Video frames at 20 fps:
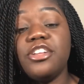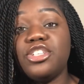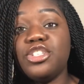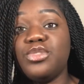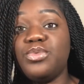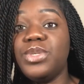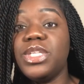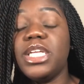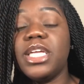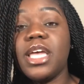It
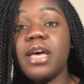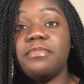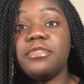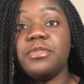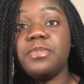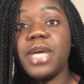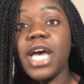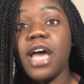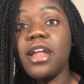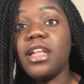just really
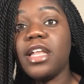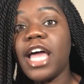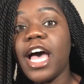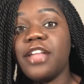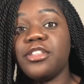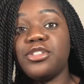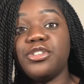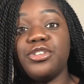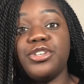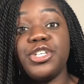helps me out a
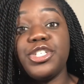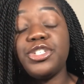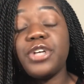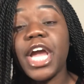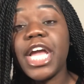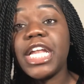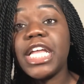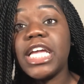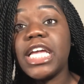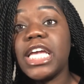lot during
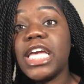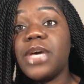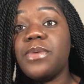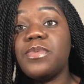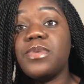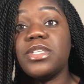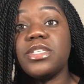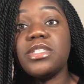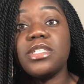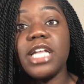training. It
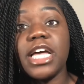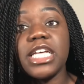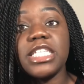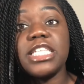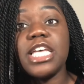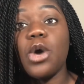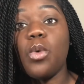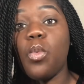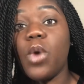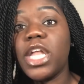was, like I
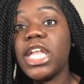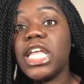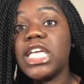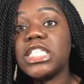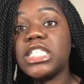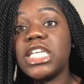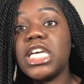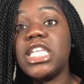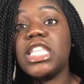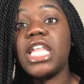said, one
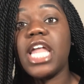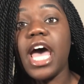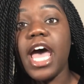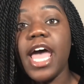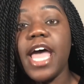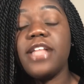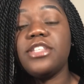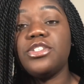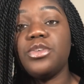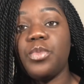less thing that I
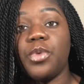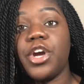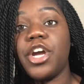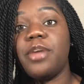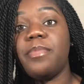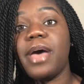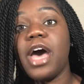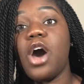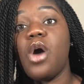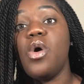had to worry
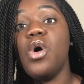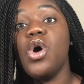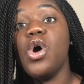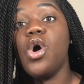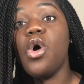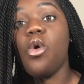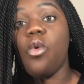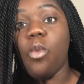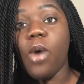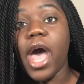about
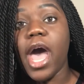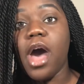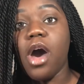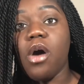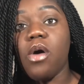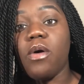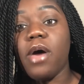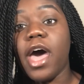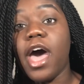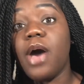
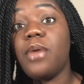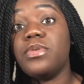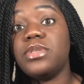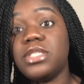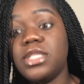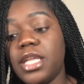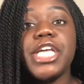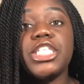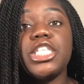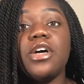while I was there.